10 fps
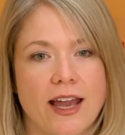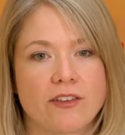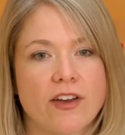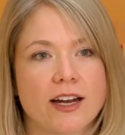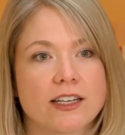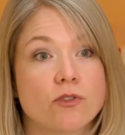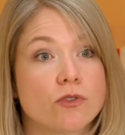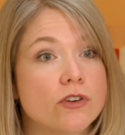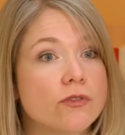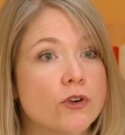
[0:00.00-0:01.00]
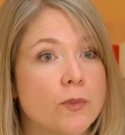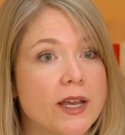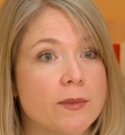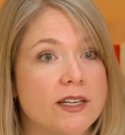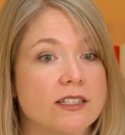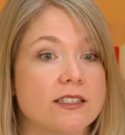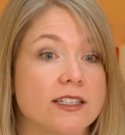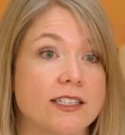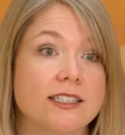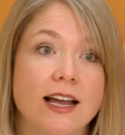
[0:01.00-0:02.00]
In fact, in order for a baby to
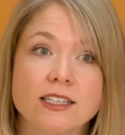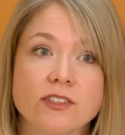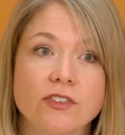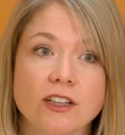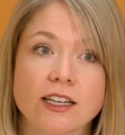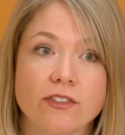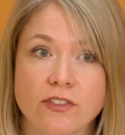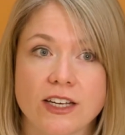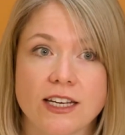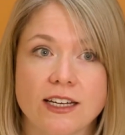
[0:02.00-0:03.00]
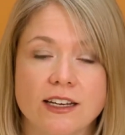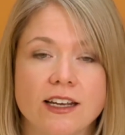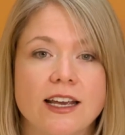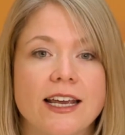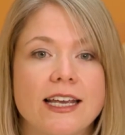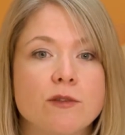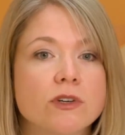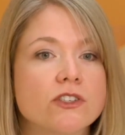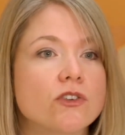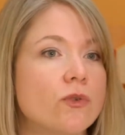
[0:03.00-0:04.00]
successfully feed, he
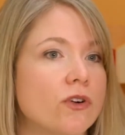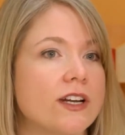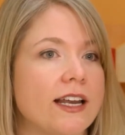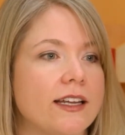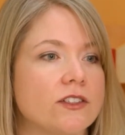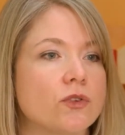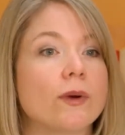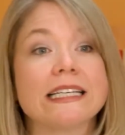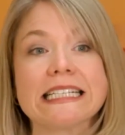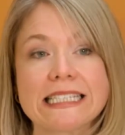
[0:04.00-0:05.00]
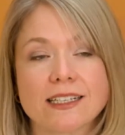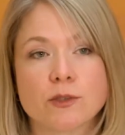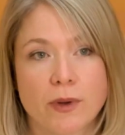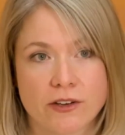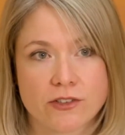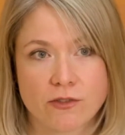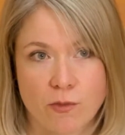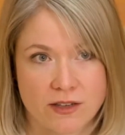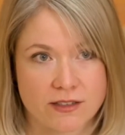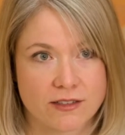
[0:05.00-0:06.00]
must coordinate 26 pairs of
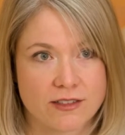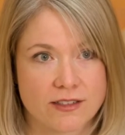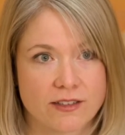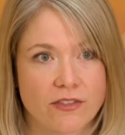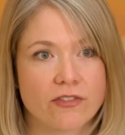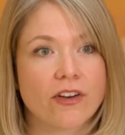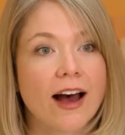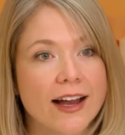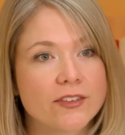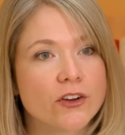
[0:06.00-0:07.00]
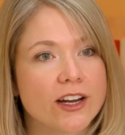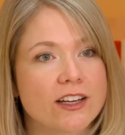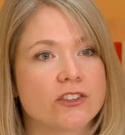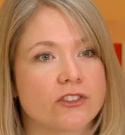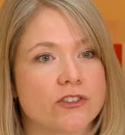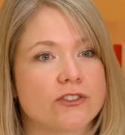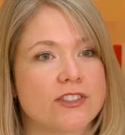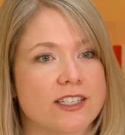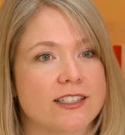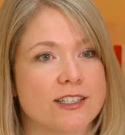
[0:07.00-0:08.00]
muscles, five cranial nerve
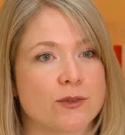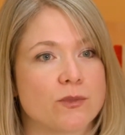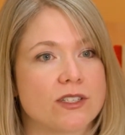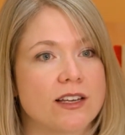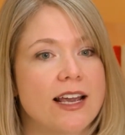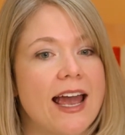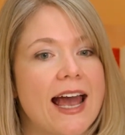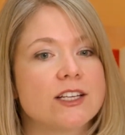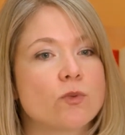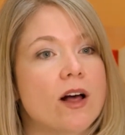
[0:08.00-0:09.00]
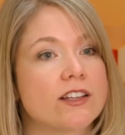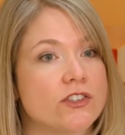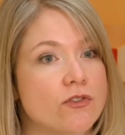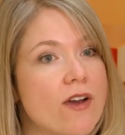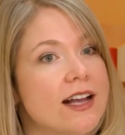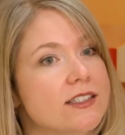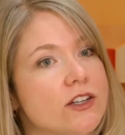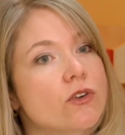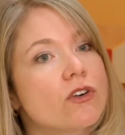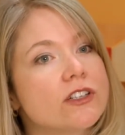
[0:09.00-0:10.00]
systems, as well as
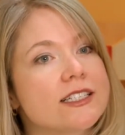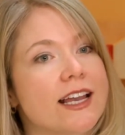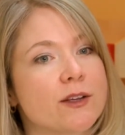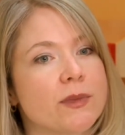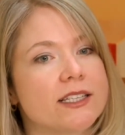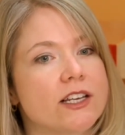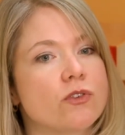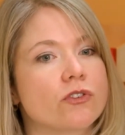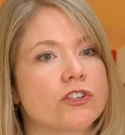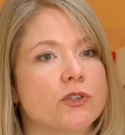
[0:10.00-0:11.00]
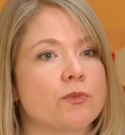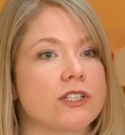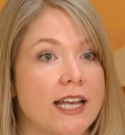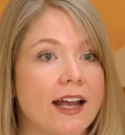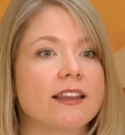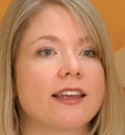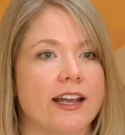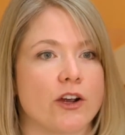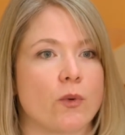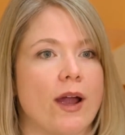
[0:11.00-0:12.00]
thoracic cord segments in order to protect the
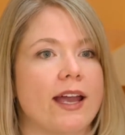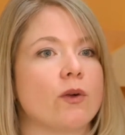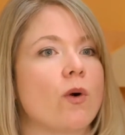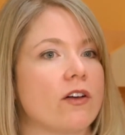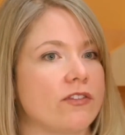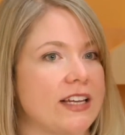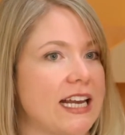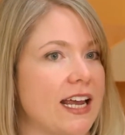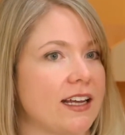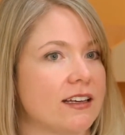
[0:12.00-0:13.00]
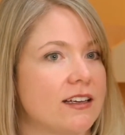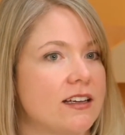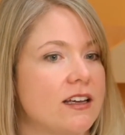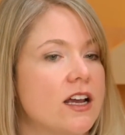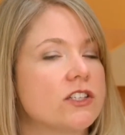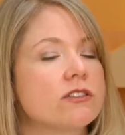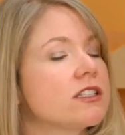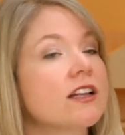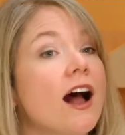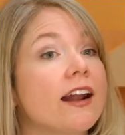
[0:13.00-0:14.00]
airway while feeding. So
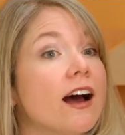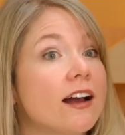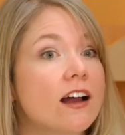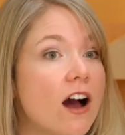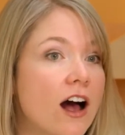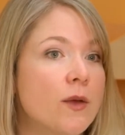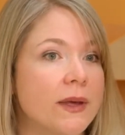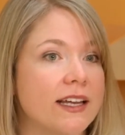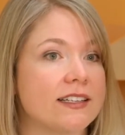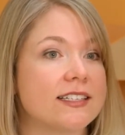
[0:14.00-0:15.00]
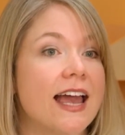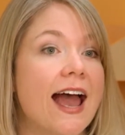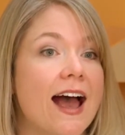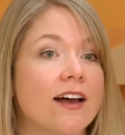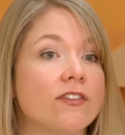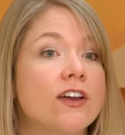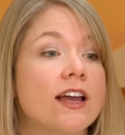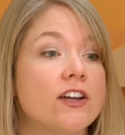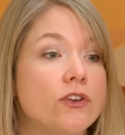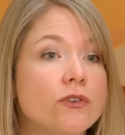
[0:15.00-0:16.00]
it's not uncommon to have
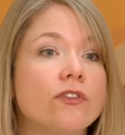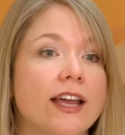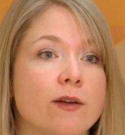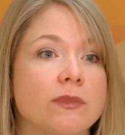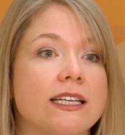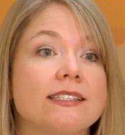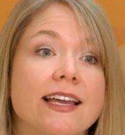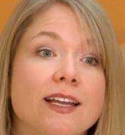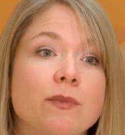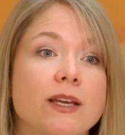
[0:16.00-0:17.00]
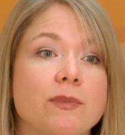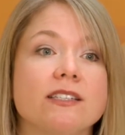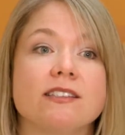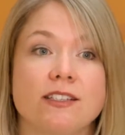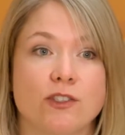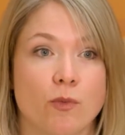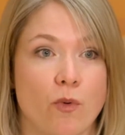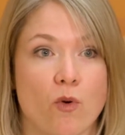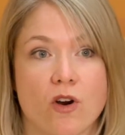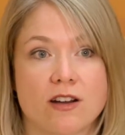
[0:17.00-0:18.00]
new families and babies need
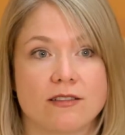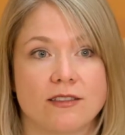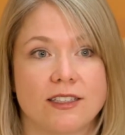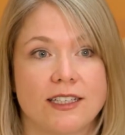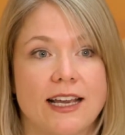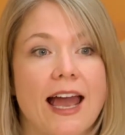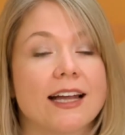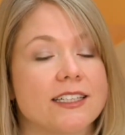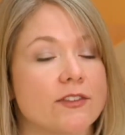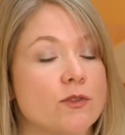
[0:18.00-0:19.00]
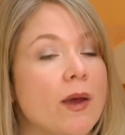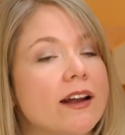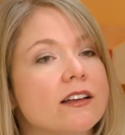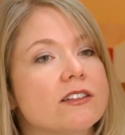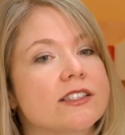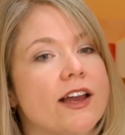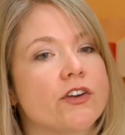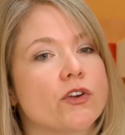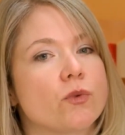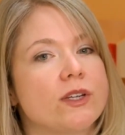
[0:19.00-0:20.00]
support. At Tufts Medical
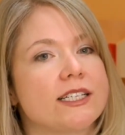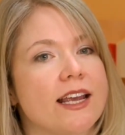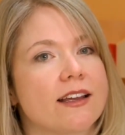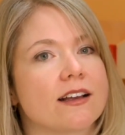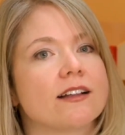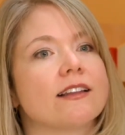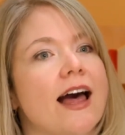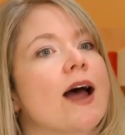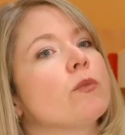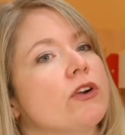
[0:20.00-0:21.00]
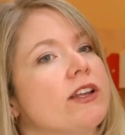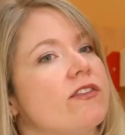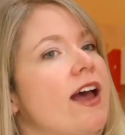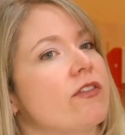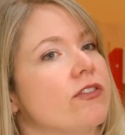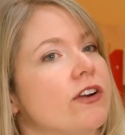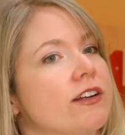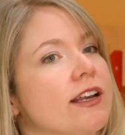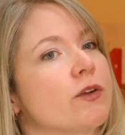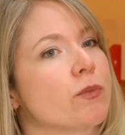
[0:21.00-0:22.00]
Center, we take a collaborative effort
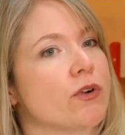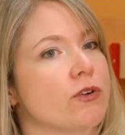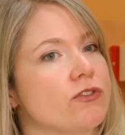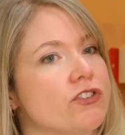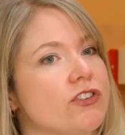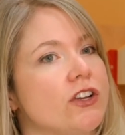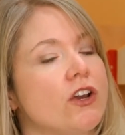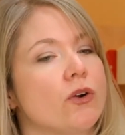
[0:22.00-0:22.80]
and approach.